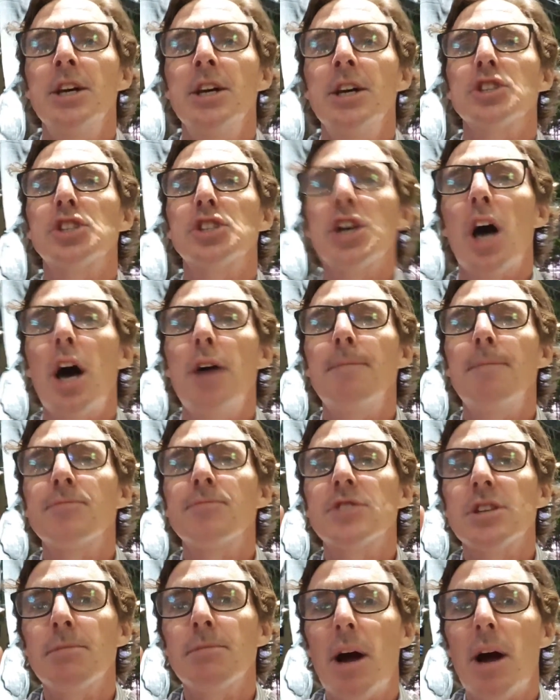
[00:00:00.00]
So
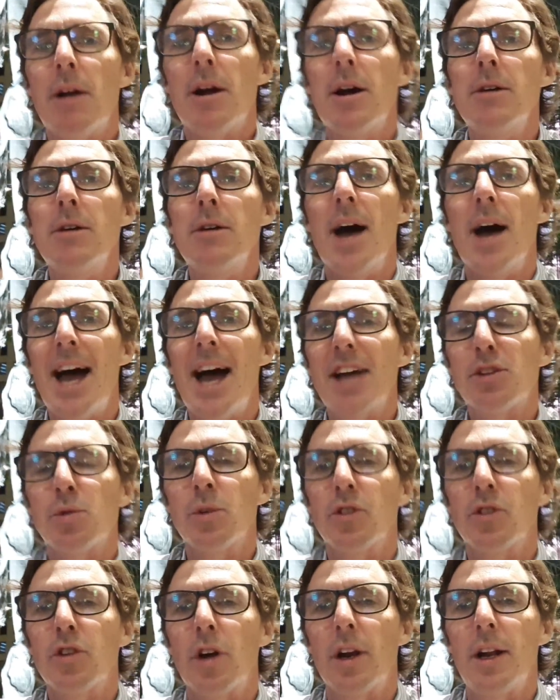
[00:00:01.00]
tomorrow,
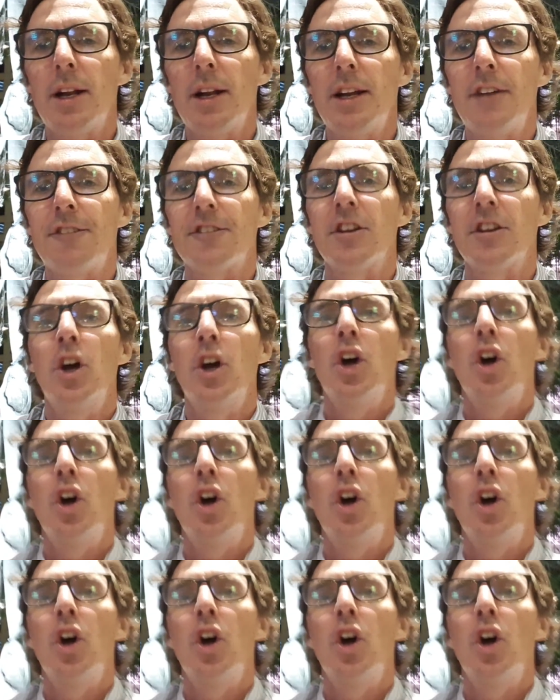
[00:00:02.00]
Ashwin's got a lift.